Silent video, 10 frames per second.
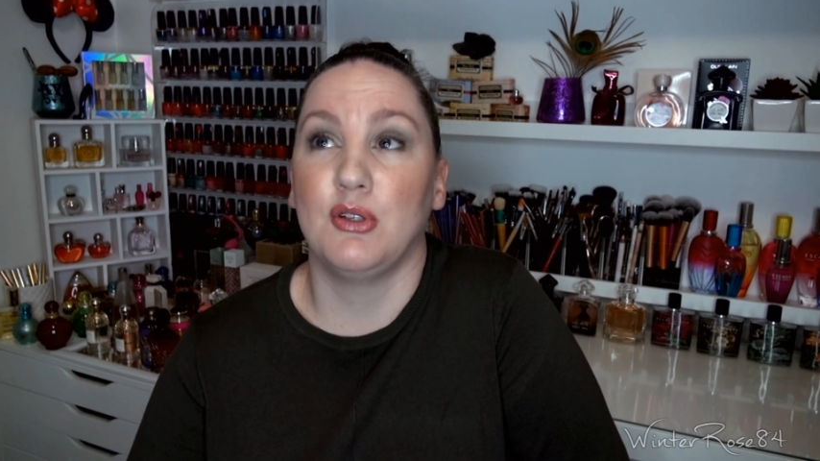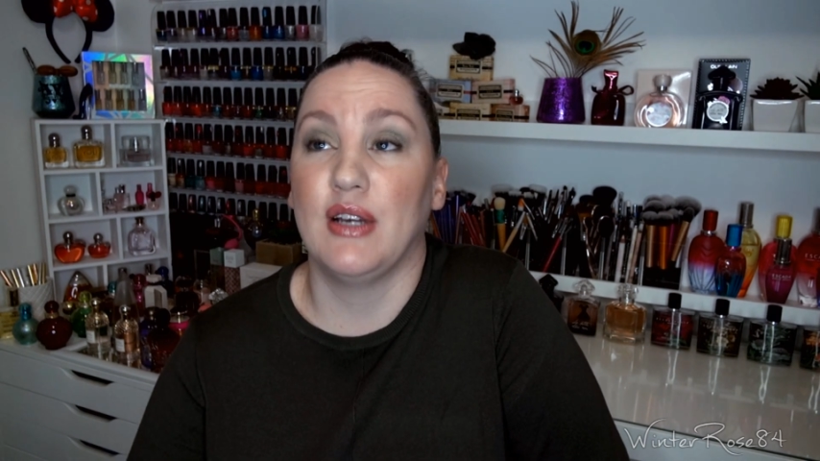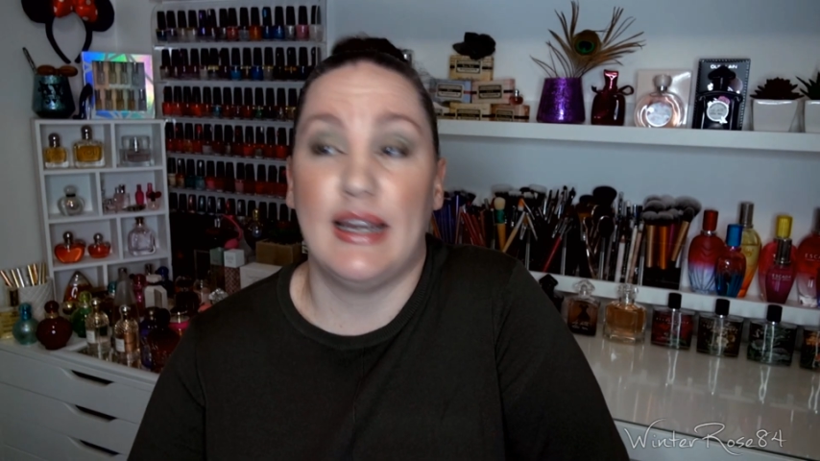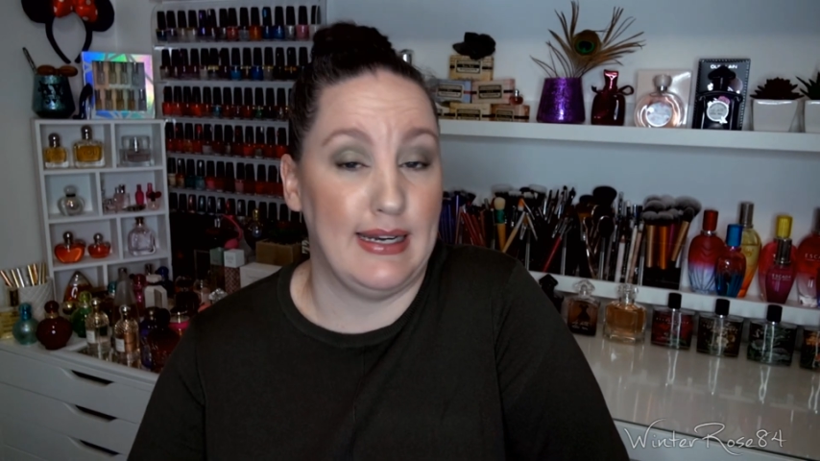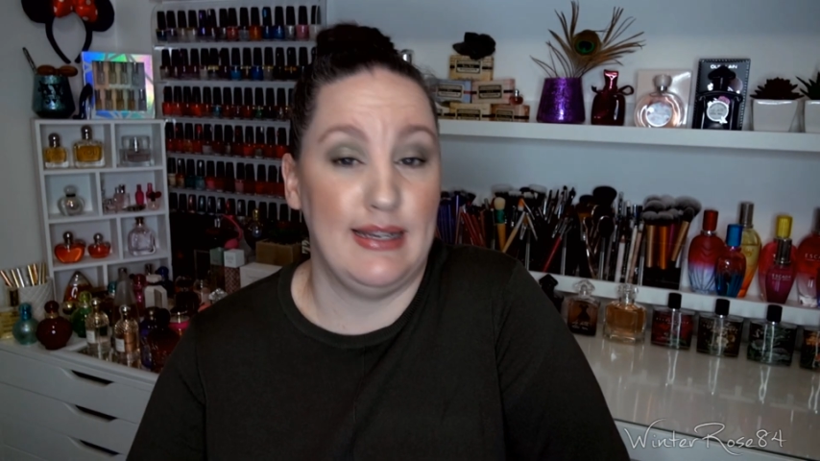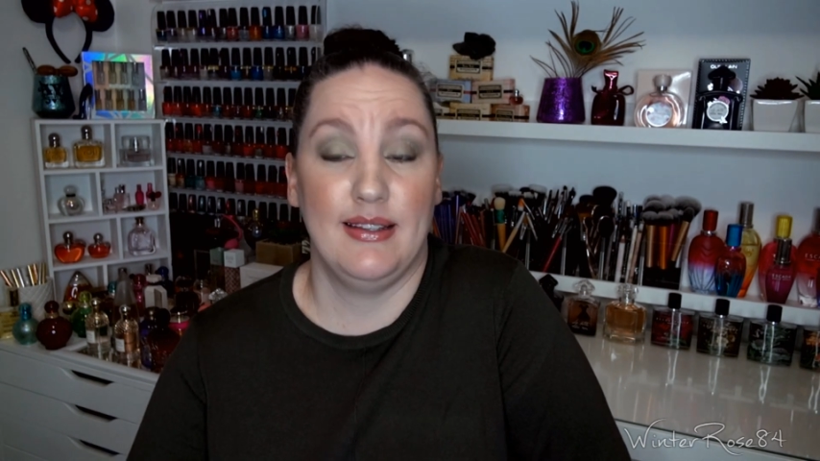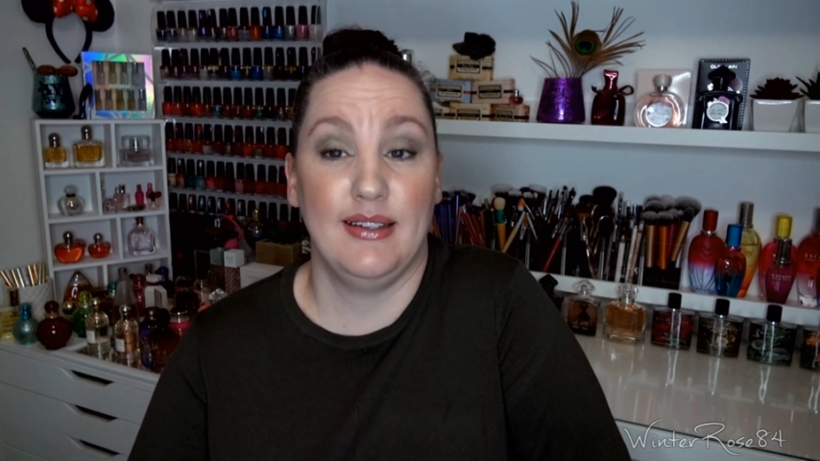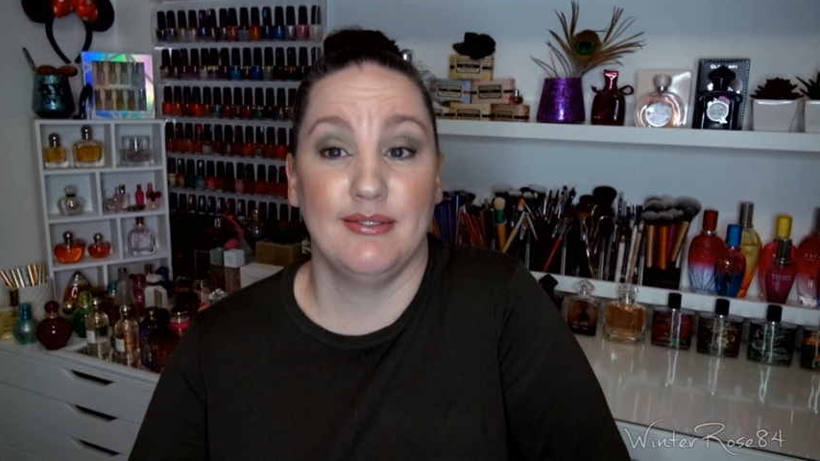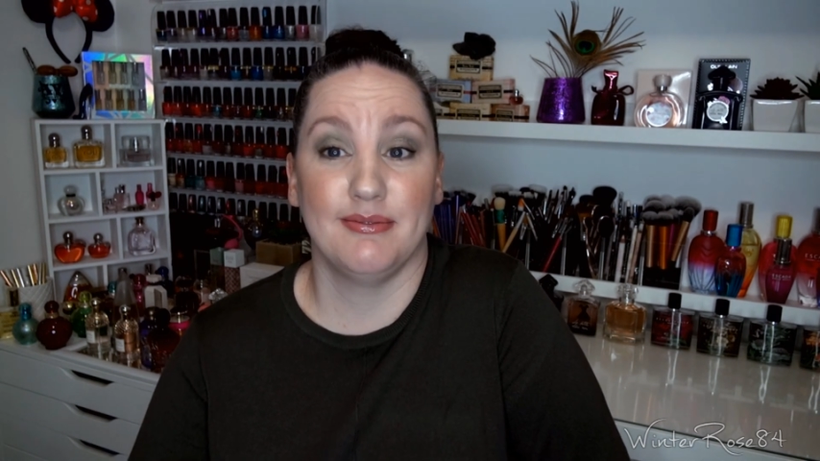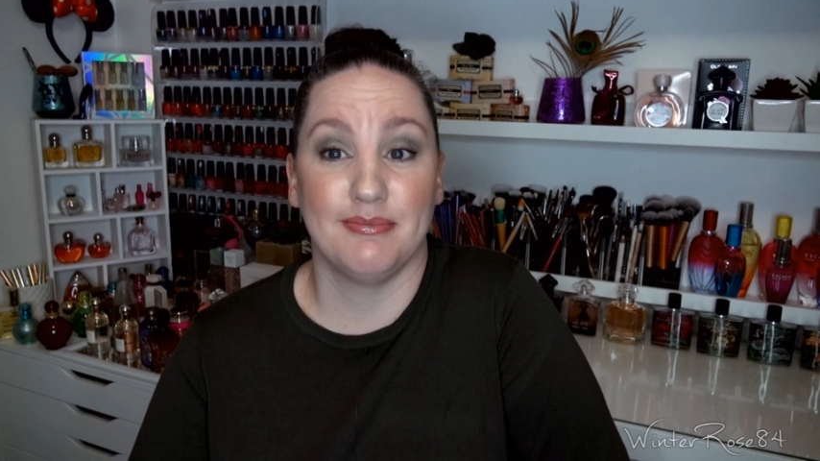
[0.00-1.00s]
belong in
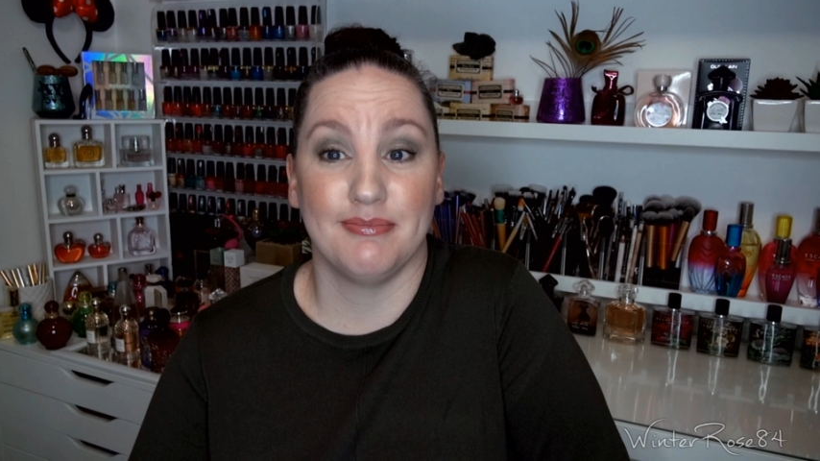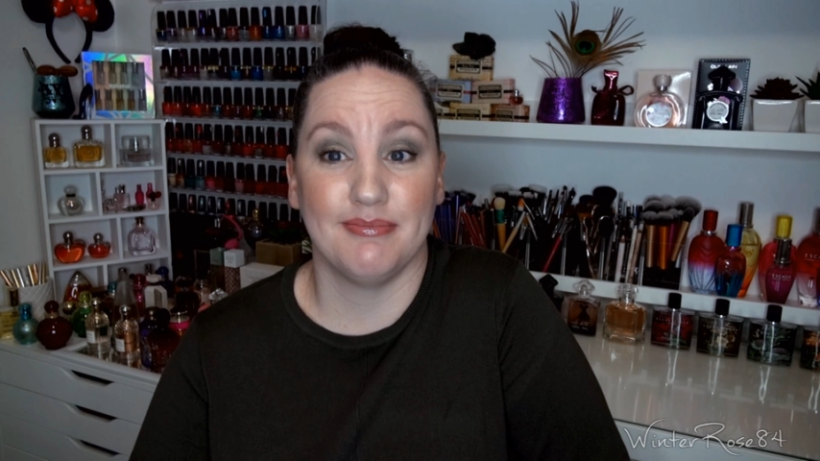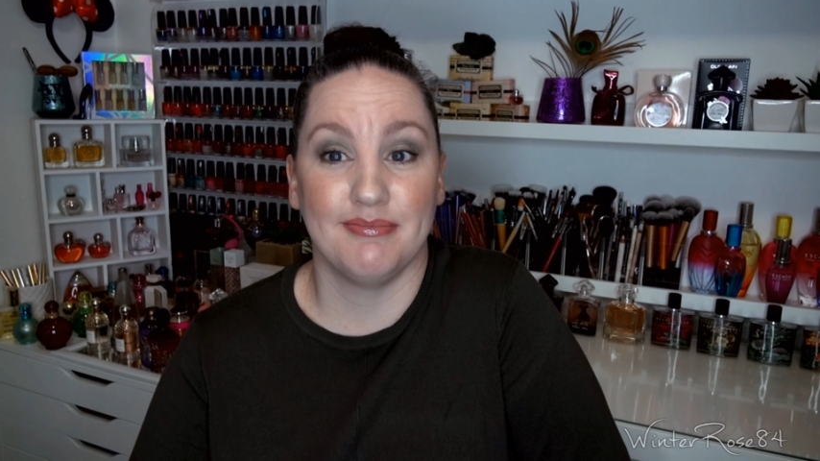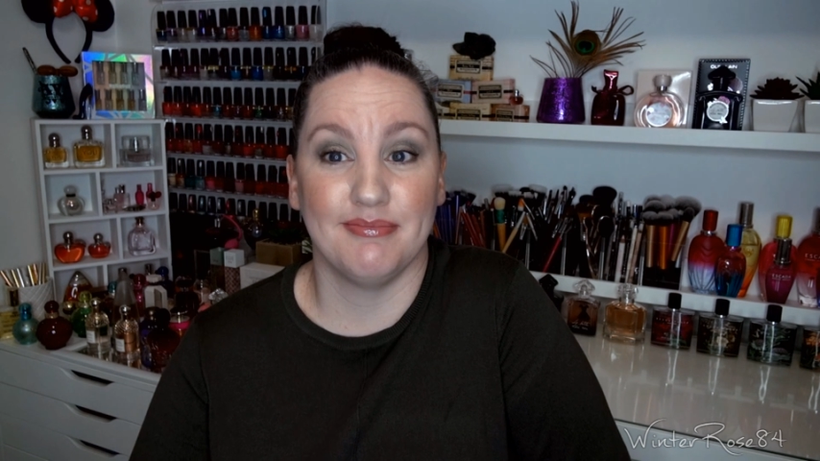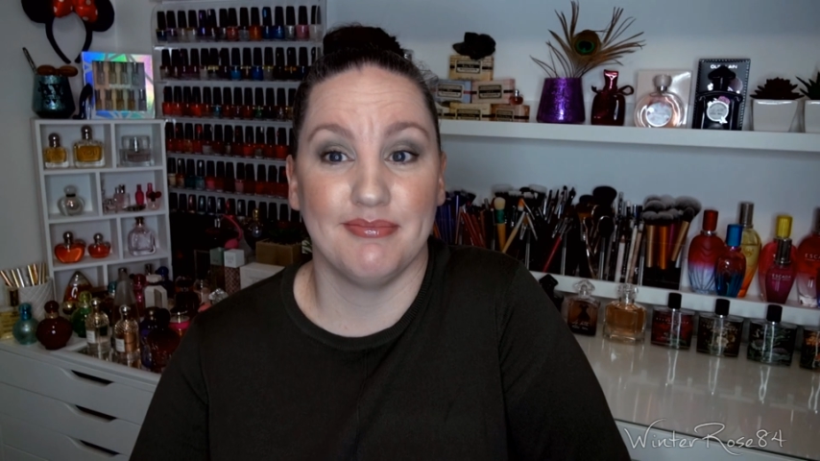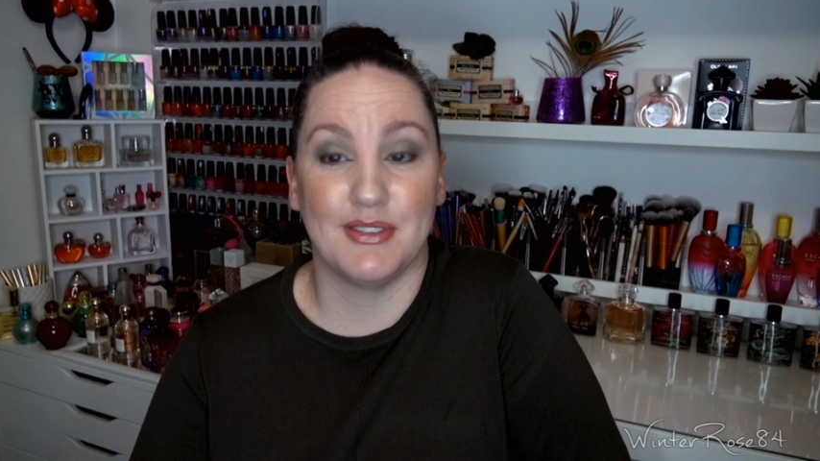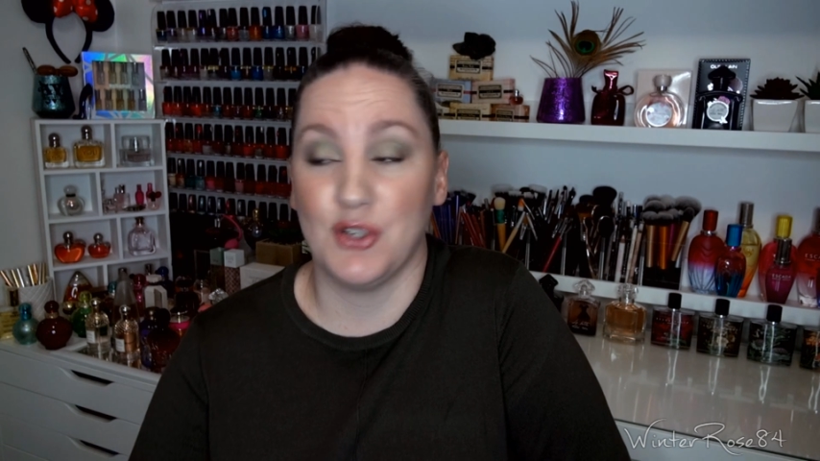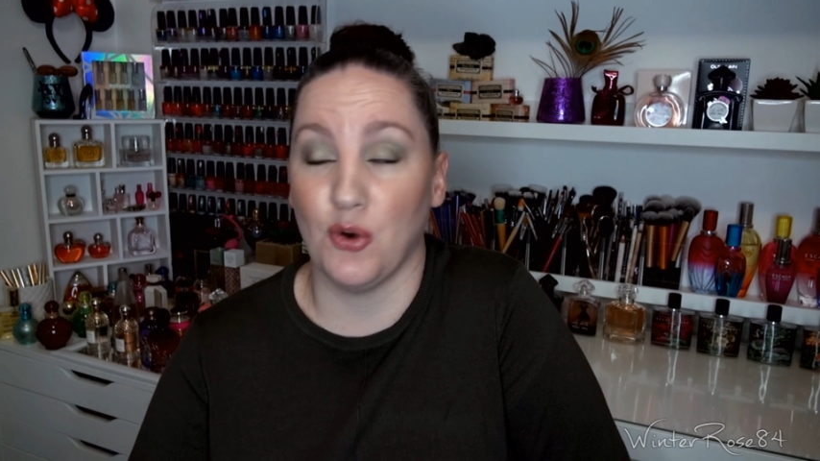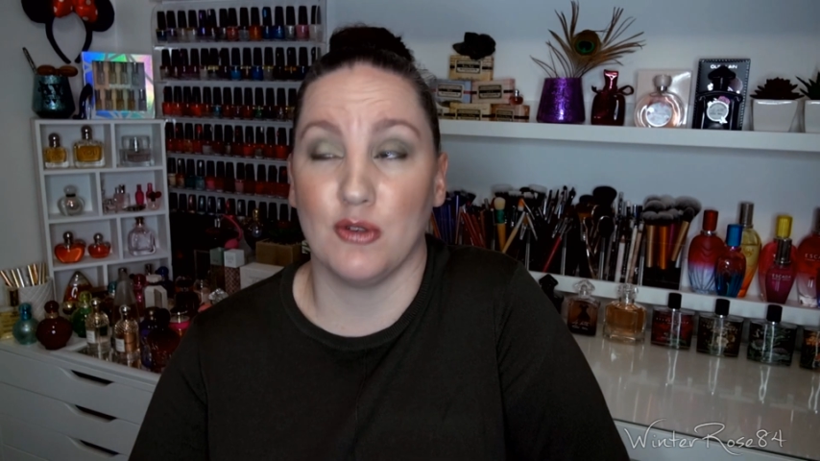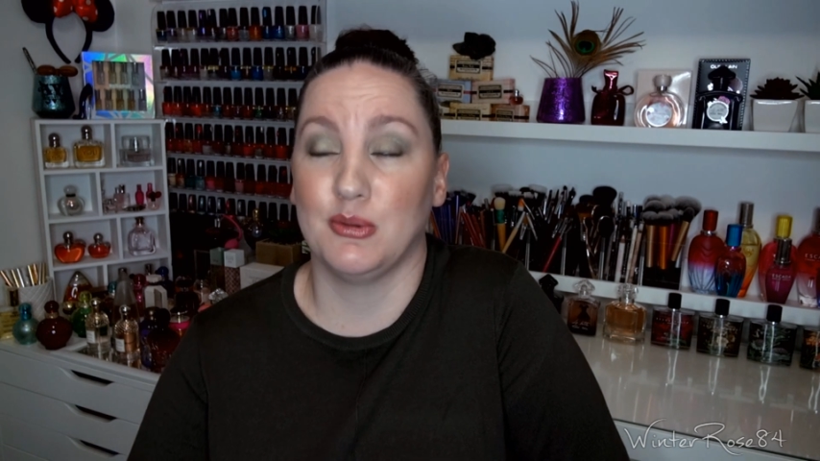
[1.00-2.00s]
anything.
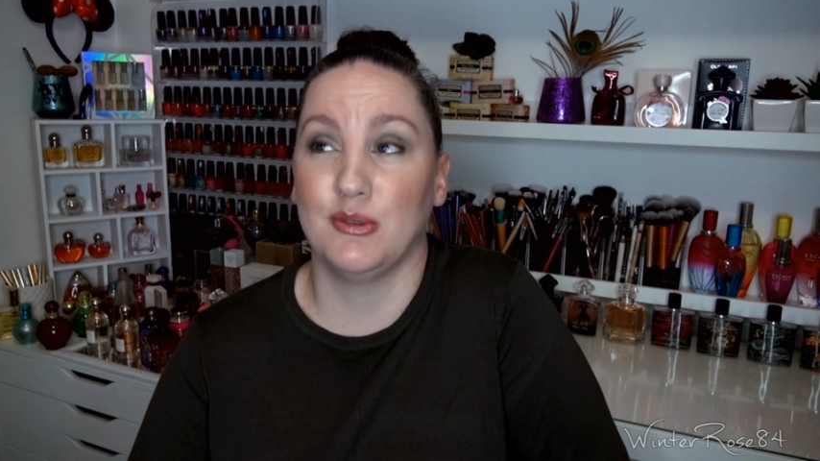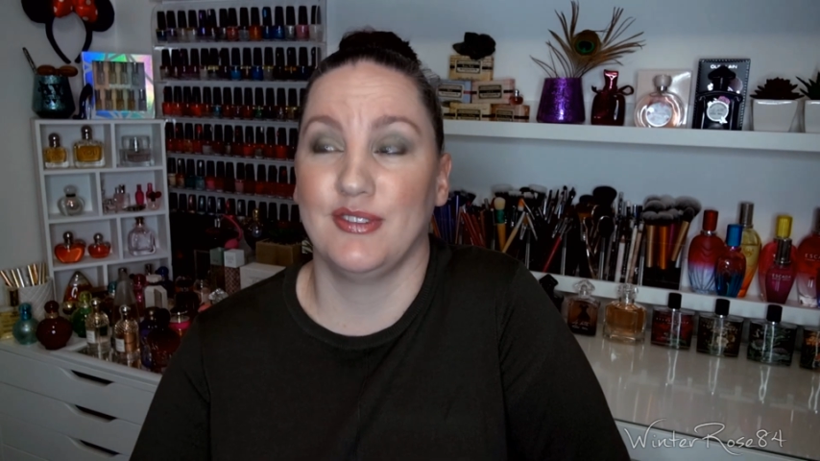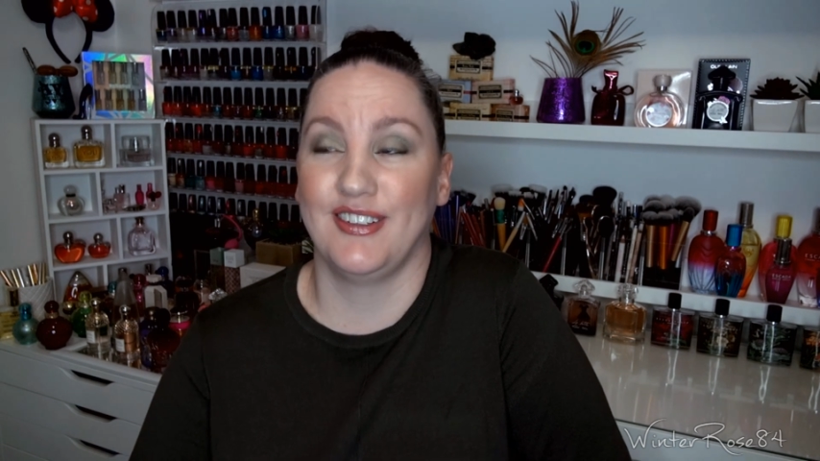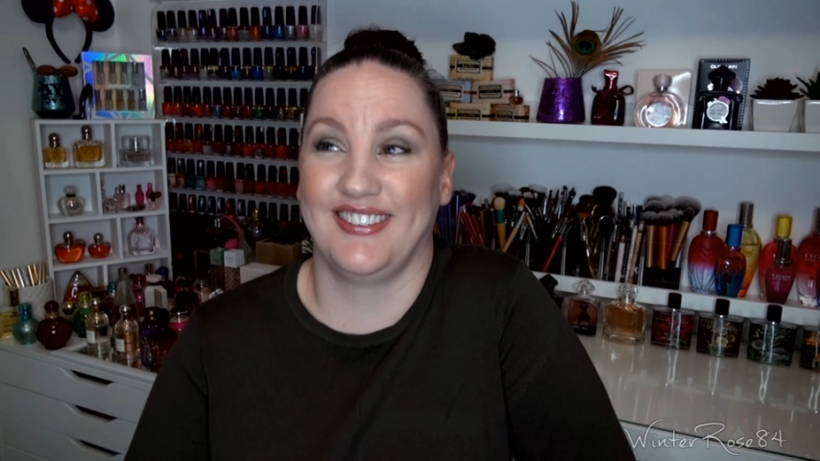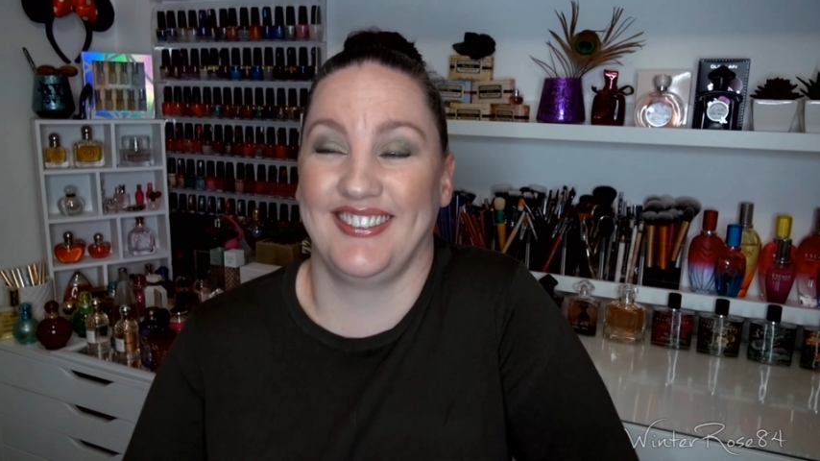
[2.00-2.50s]
It's horrible.